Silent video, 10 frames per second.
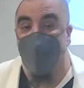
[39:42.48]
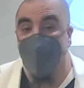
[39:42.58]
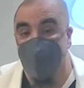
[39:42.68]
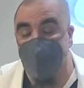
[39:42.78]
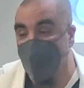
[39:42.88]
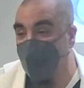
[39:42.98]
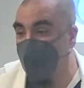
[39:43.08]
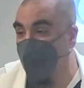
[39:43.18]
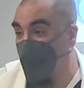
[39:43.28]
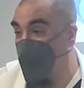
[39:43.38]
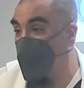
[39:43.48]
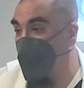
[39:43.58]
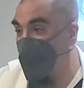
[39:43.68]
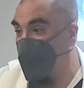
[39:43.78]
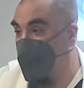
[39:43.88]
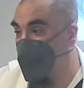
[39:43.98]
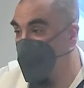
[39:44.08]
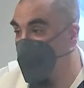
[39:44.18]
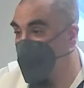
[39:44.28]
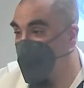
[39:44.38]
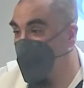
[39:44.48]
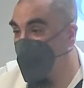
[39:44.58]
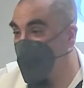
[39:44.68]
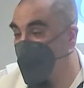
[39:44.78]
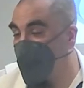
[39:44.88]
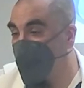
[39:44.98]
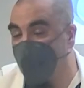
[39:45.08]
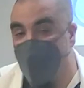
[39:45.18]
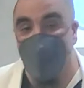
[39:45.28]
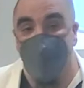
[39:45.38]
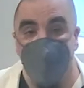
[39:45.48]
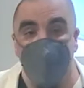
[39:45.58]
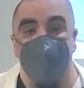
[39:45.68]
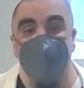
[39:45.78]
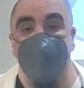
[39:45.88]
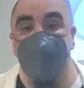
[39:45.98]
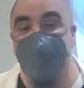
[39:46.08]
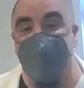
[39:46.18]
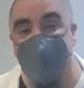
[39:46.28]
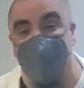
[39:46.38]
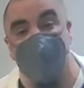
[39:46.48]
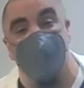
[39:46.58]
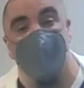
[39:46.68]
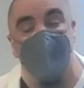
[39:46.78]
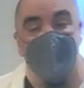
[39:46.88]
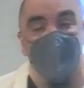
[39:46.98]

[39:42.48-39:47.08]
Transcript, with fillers: a mod assist for turning. Then in the plan, I can say,